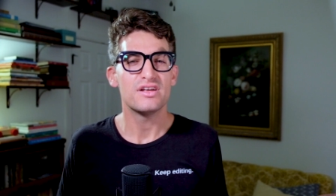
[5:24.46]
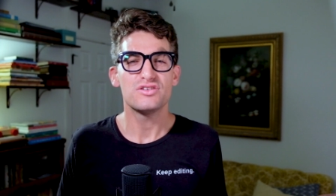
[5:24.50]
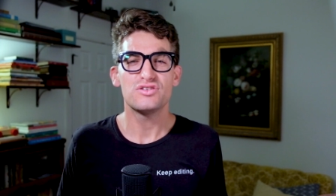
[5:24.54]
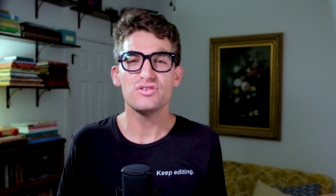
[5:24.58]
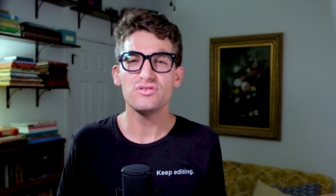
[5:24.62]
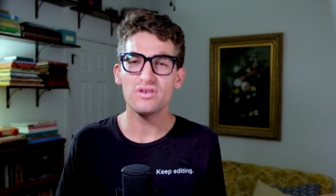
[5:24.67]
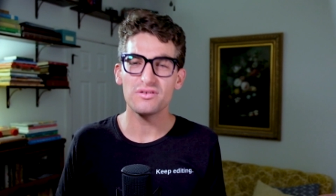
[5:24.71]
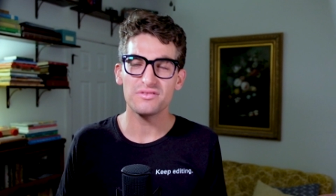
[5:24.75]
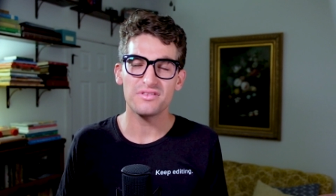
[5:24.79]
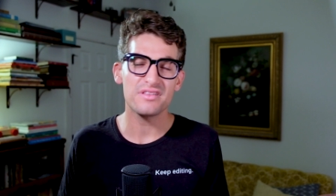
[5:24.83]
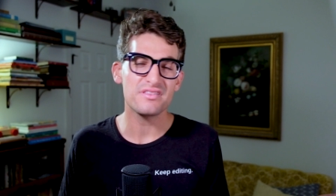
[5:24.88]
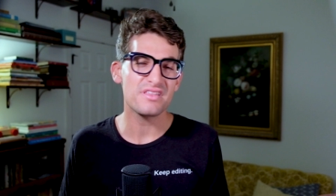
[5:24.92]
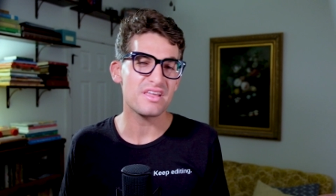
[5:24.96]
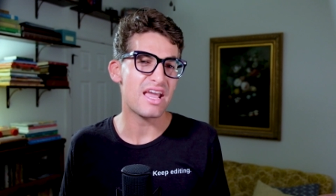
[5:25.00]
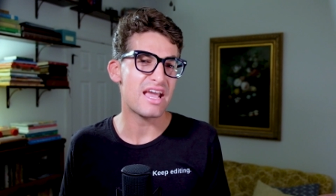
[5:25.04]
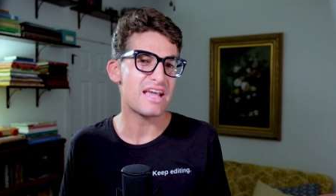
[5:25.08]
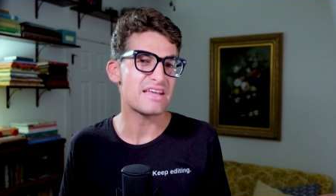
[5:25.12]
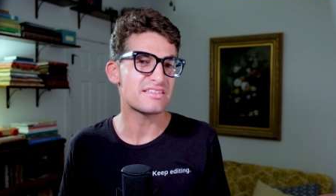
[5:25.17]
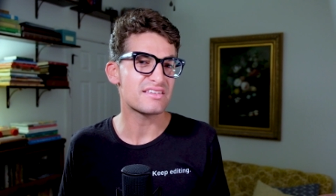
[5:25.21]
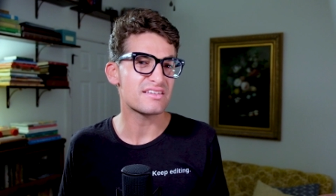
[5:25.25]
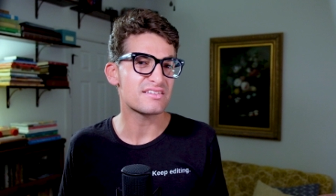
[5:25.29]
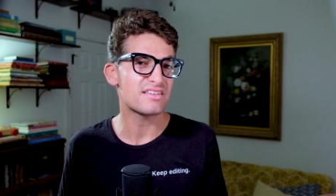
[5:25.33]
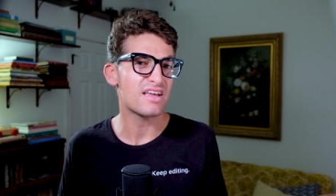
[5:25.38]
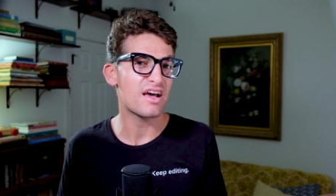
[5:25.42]
Do note that the
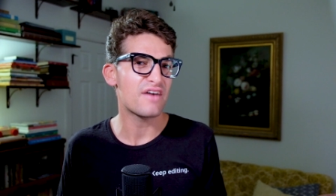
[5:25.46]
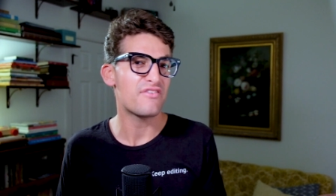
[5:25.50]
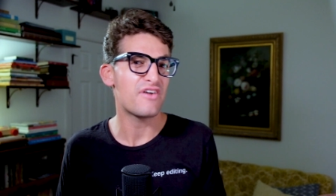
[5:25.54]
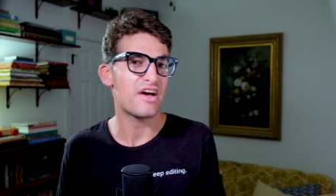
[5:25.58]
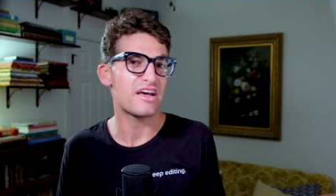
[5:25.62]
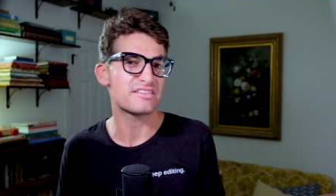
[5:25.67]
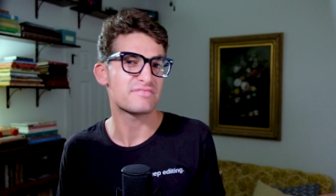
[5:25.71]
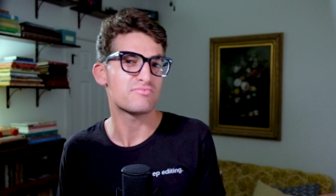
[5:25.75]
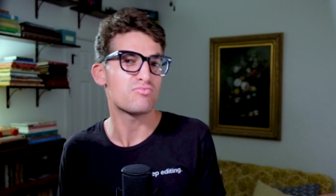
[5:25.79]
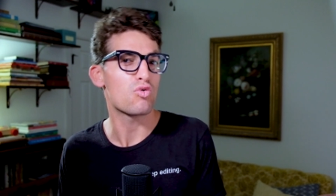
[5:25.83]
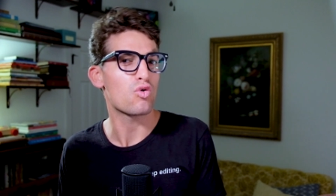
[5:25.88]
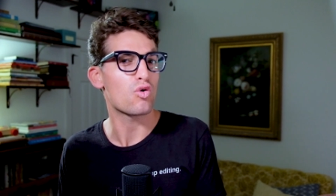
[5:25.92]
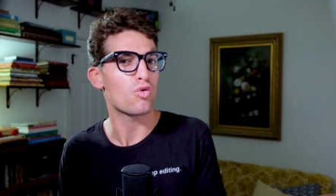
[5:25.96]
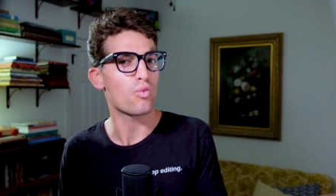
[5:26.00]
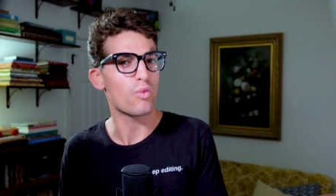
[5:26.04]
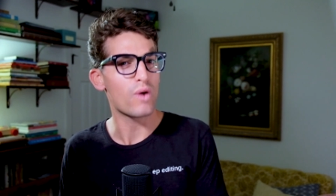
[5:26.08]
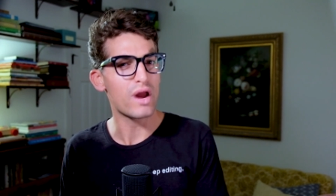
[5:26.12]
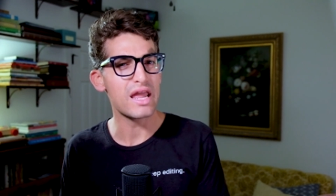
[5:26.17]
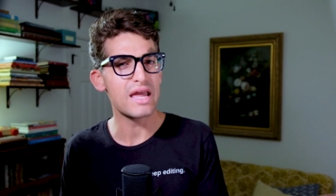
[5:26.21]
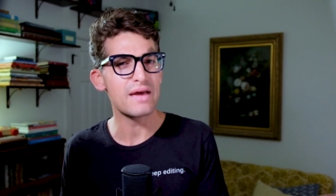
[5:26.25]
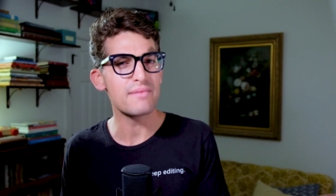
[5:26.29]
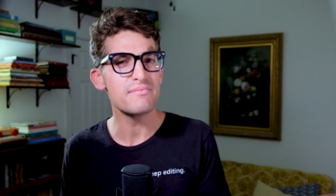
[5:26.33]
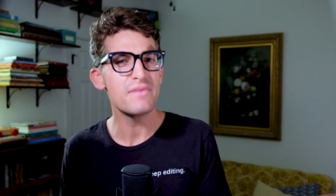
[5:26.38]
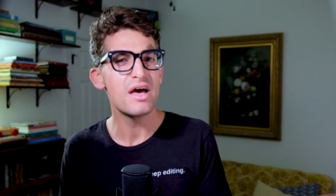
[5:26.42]
Asus TUF has more
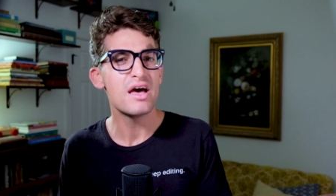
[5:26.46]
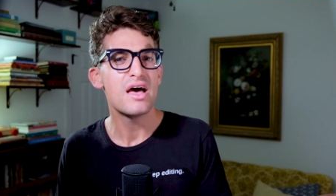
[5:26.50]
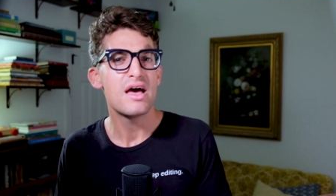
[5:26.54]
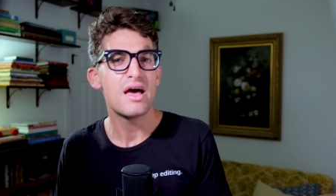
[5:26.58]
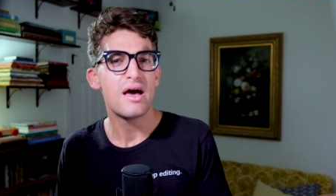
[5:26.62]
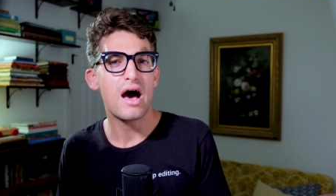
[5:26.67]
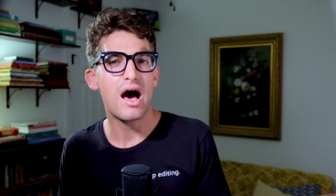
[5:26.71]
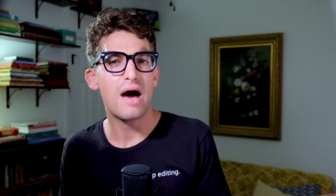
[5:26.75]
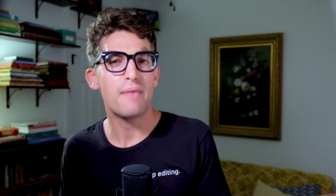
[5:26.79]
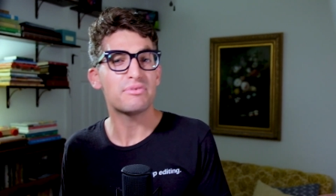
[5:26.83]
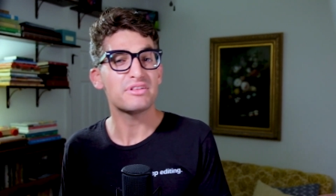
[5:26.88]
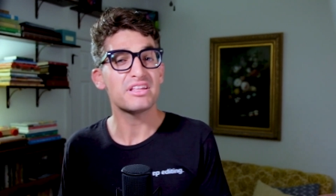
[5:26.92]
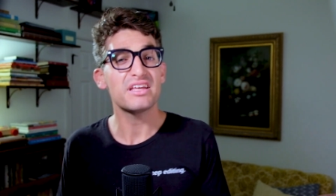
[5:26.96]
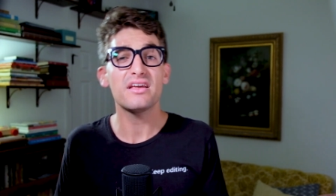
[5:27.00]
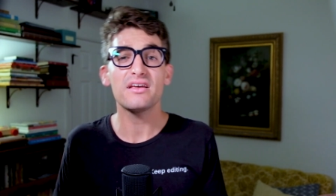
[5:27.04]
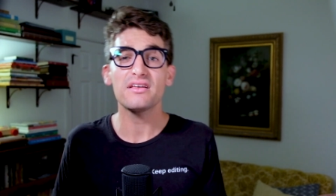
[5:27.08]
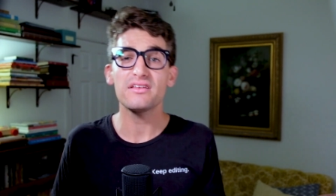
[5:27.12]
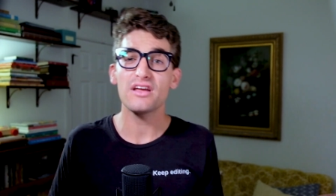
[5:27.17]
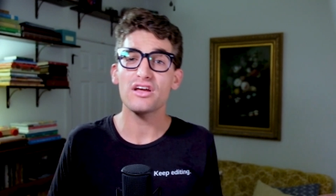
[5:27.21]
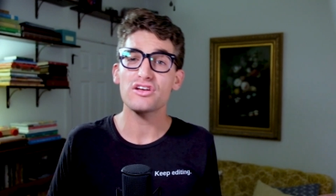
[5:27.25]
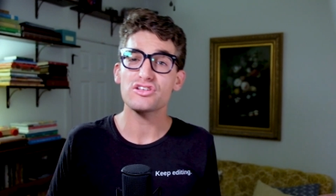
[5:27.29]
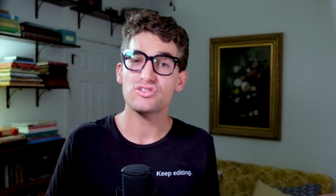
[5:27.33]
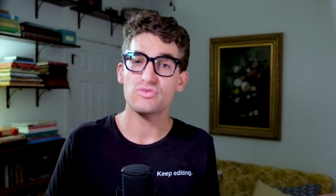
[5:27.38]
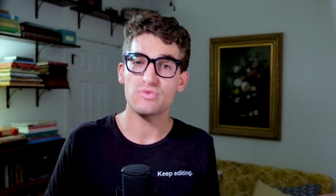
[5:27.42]
RAM, uh, but the
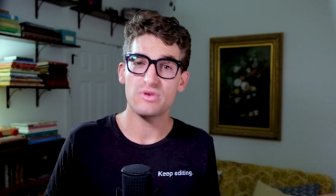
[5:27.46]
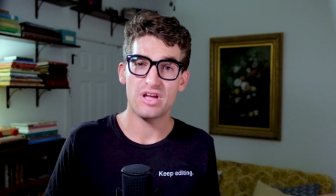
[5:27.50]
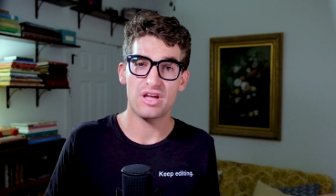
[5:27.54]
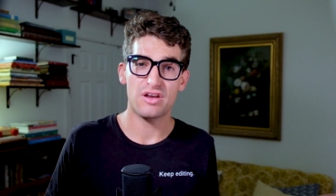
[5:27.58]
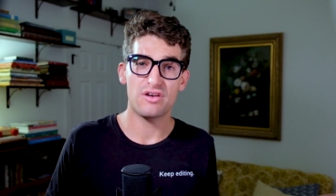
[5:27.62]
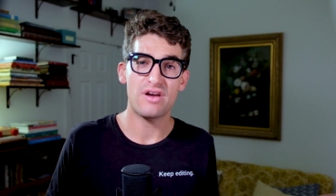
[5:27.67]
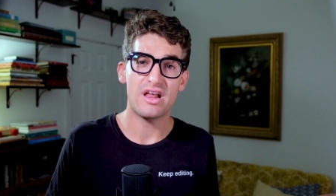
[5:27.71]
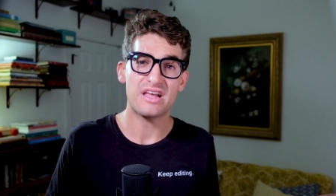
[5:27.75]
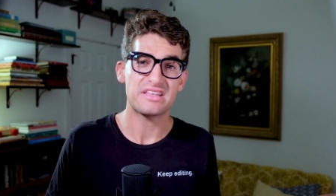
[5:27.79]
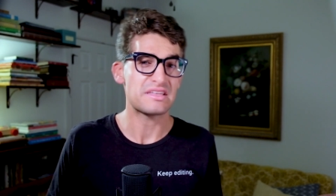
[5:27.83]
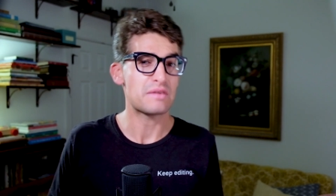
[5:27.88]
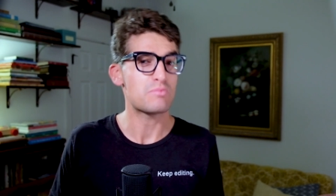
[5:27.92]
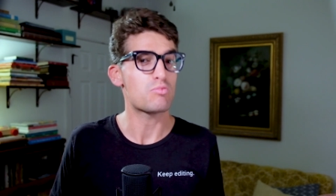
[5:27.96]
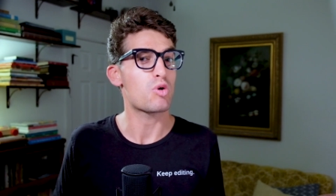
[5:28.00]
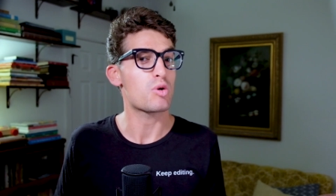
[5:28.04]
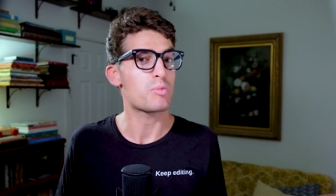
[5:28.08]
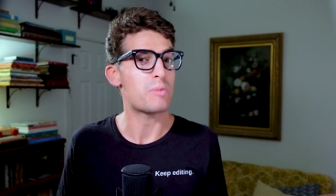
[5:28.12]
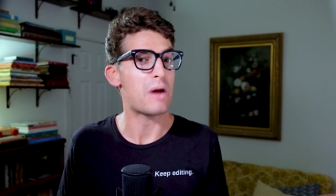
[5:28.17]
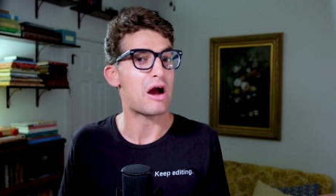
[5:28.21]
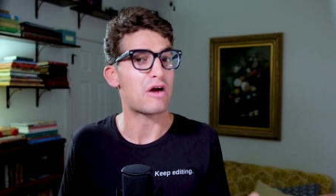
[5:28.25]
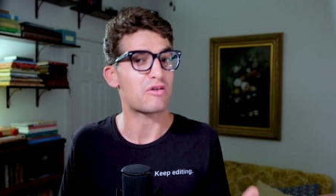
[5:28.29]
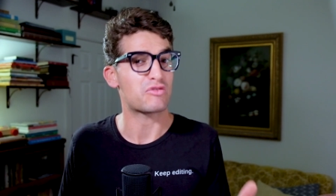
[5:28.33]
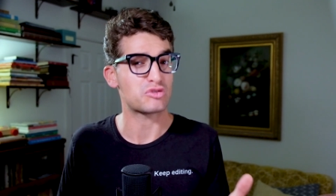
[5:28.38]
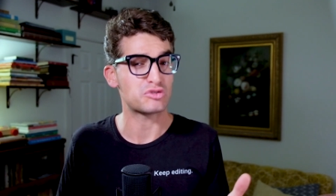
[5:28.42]
Helios three hundred has a more
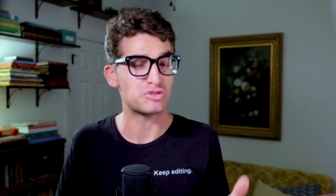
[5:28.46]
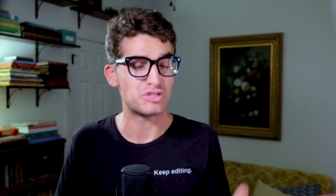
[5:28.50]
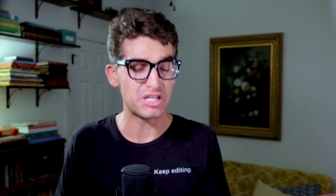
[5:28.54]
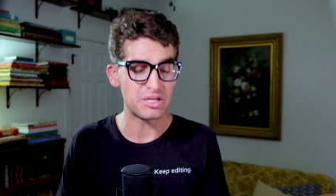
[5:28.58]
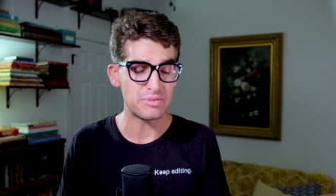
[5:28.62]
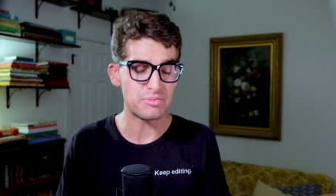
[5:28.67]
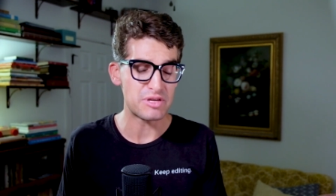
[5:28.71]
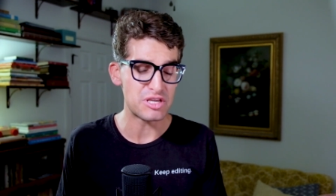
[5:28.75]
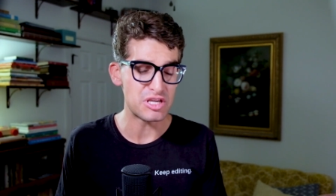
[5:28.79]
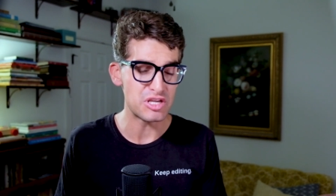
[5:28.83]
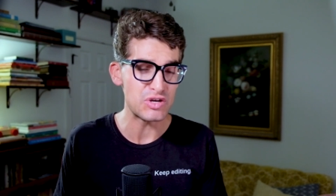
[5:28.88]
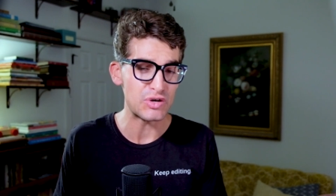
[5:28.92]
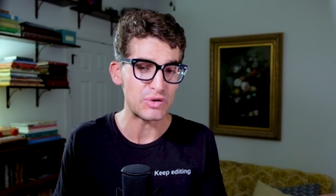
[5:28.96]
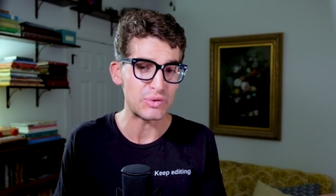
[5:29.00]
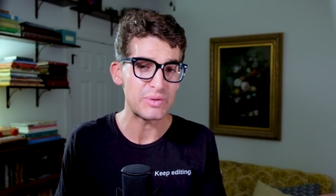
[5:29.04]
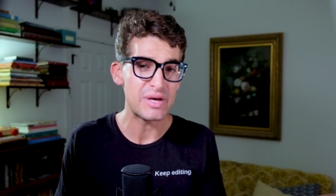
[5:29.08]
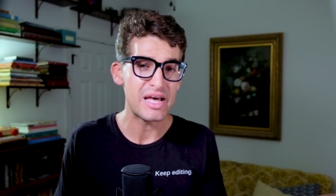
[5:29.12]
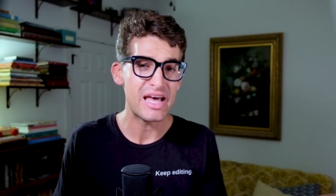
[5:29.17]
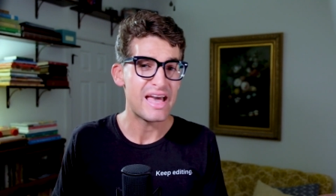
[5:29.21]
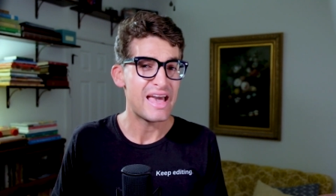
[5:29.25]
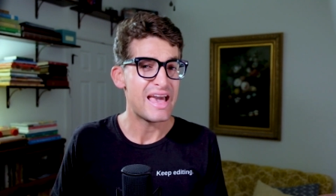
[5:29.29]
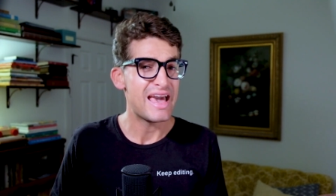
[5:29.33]
powerful G P U.